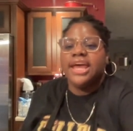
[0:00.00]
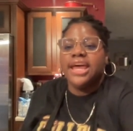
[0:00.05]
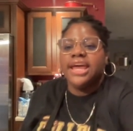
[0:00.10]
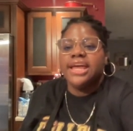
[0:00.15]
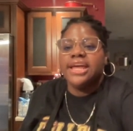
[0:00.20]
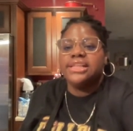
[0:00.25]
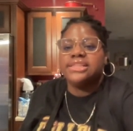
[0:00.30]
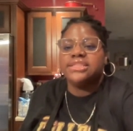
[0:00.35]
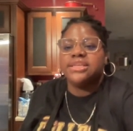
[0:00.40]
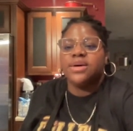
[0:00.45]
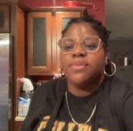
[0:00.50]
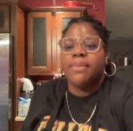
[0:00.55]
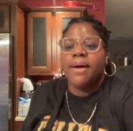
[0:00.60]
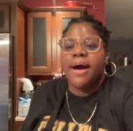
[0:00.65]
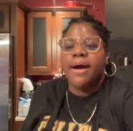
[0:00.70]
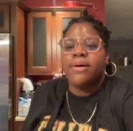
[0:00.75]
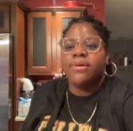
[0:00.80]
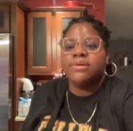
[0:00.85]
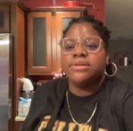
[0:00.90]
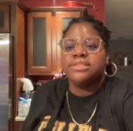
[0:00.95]
It's
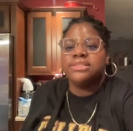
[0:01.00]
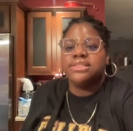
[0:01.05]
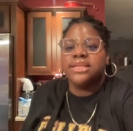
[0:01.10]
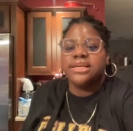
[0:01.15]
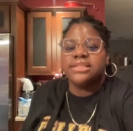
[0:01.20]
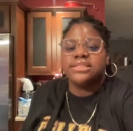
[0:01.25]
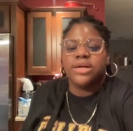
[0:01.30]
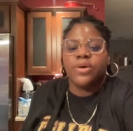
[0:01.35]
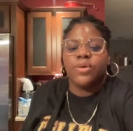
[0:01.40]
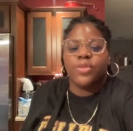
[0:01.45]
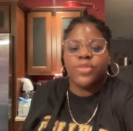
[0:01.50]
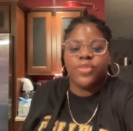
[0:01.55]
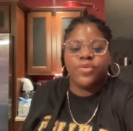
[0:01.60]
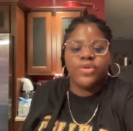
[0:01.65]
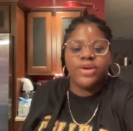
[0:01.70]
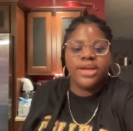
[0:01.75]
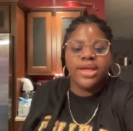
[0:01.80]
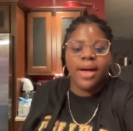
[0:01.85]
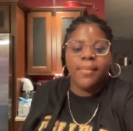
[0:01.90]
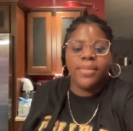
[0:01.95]
about
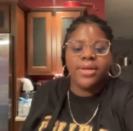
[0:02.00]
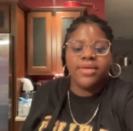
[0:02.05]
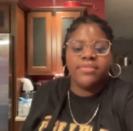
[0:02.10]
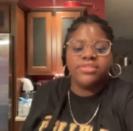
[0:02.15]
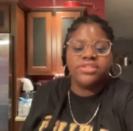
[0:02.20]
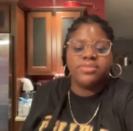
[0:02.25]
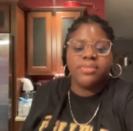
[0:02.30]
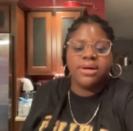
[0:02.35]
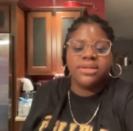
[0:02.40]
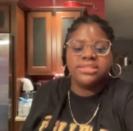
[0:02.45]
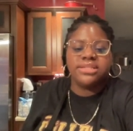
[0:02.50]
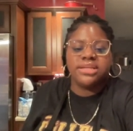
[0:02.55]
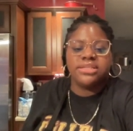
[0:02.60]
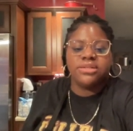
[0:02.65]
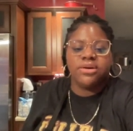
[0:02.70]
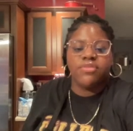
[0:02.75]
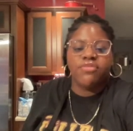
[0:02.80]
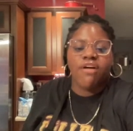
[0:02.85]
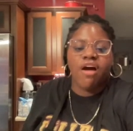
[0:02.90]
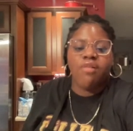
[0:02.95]
6:03. I'm gonna give it to about
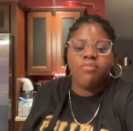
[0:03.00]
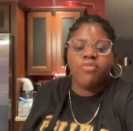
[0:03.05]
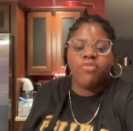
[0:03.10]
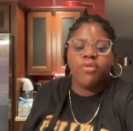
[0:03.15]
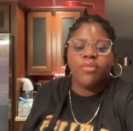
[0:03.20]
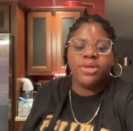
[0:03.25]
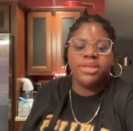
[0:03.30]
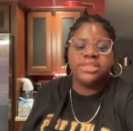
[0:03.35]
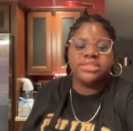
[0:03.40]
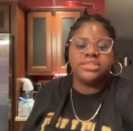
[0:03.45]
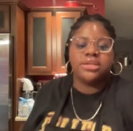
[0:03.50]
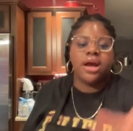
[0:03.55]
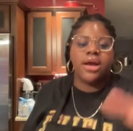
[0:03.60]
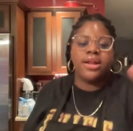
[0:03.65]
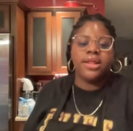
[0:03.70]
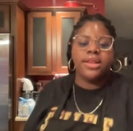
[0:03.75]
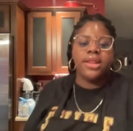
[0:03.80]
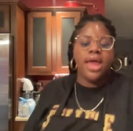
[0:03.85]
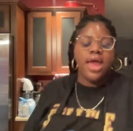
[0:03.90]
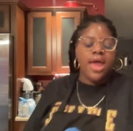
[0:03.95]
6:05 before we get started.